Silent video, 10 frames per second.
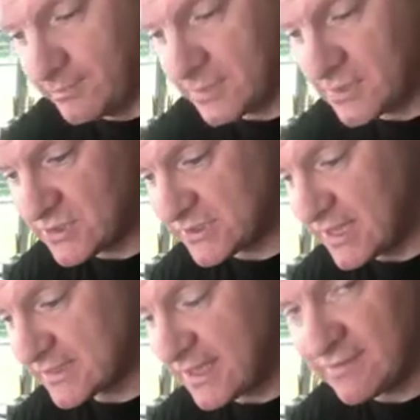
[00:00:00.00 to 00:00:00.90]
just
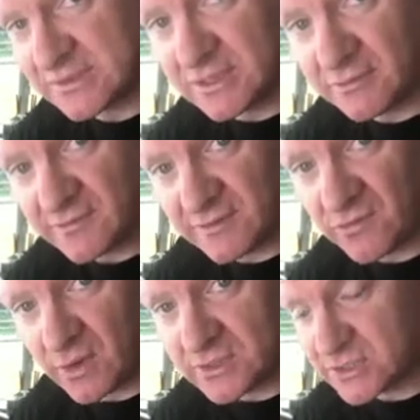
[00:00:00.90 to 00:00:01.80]
next level stuff if you
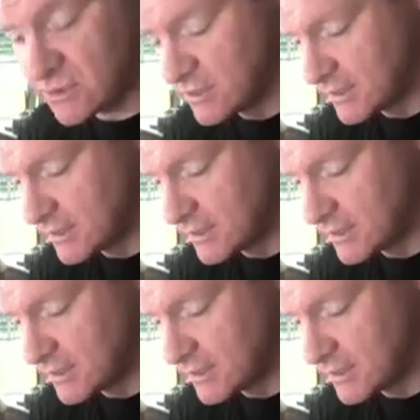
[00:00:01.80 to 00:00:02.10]
want to.